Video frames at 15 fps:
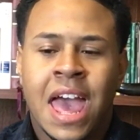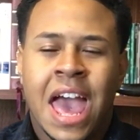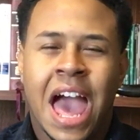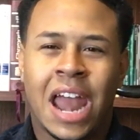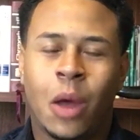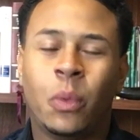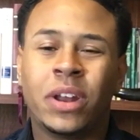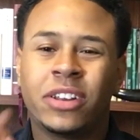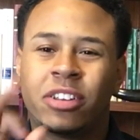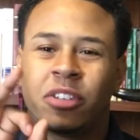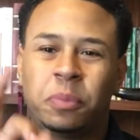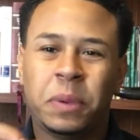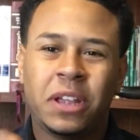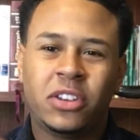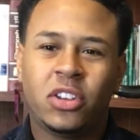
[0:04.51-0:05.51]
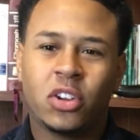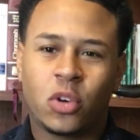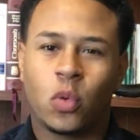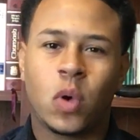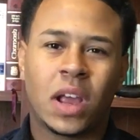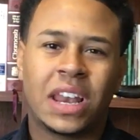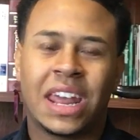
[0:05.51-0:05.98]
And I wanted to speak to you
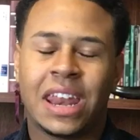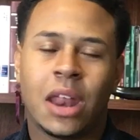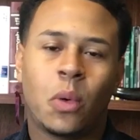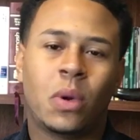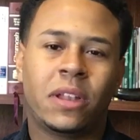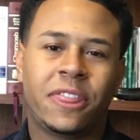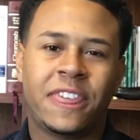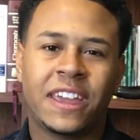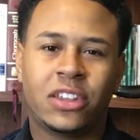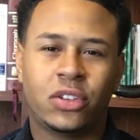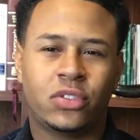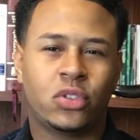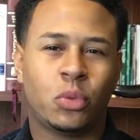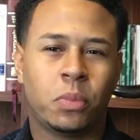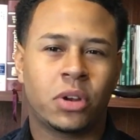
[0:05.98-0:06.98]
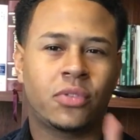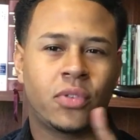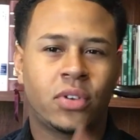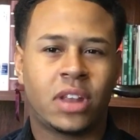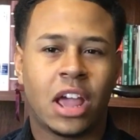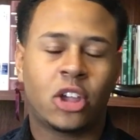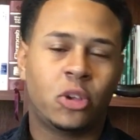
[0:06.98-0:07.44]
quickly, and I want to thank you so much
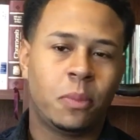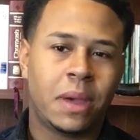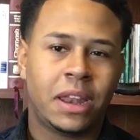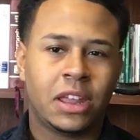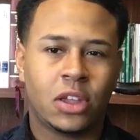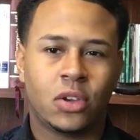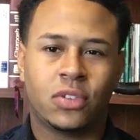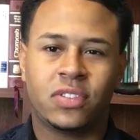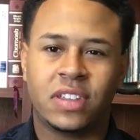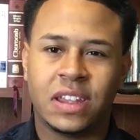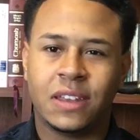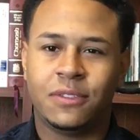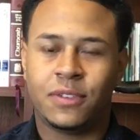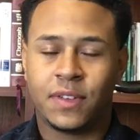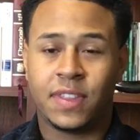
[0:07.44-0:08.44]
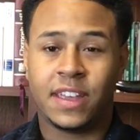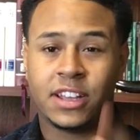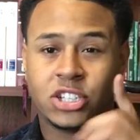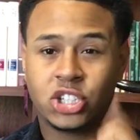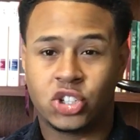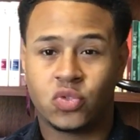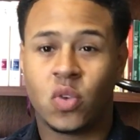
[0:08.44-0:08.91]
for documenting your seed from the
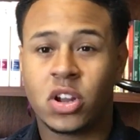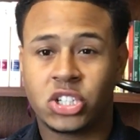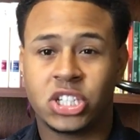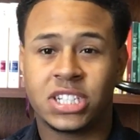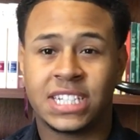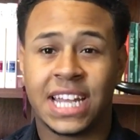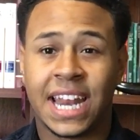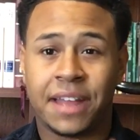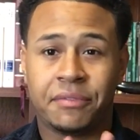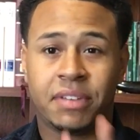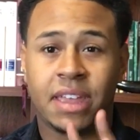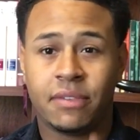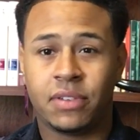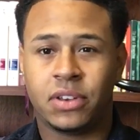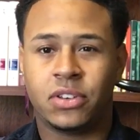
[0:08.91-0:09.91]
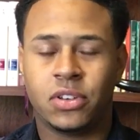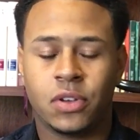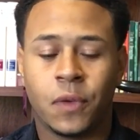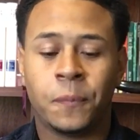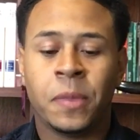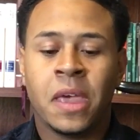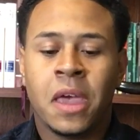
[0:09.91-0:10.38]
instructions that I've given to you.